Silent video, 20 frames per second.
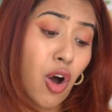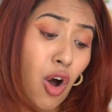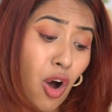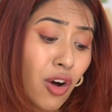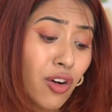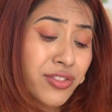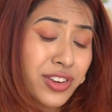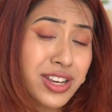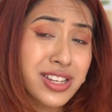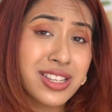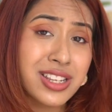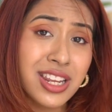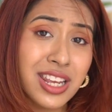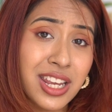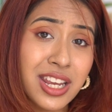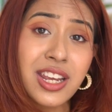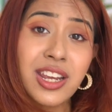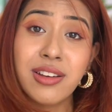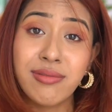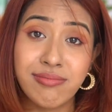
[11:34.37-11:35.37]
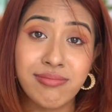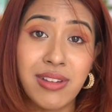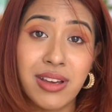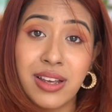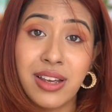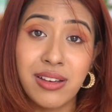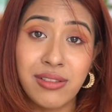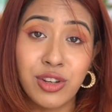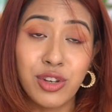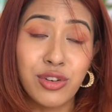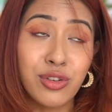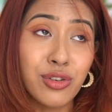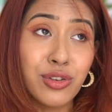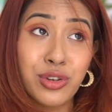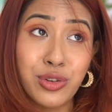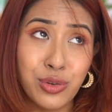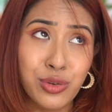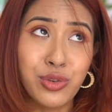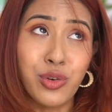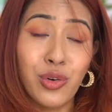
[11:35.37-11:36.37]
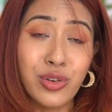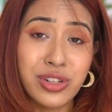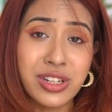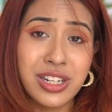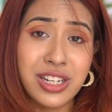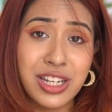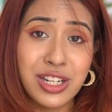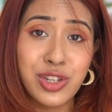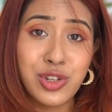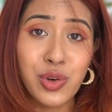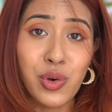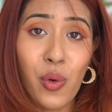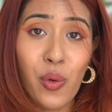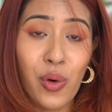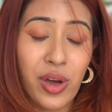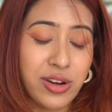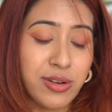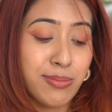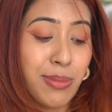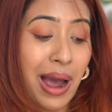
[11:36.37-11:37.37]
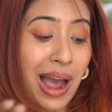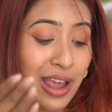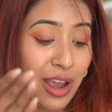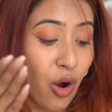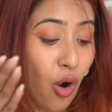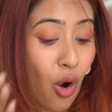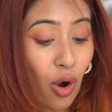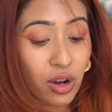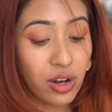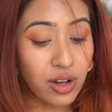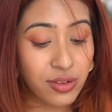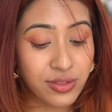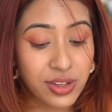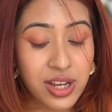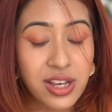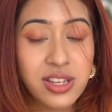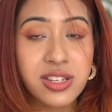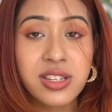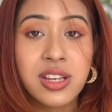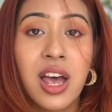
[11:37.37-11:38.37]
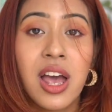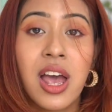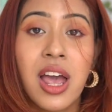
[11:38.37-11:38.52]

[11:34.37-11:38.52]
Obviously, you know, you don't need to go and buy all of this.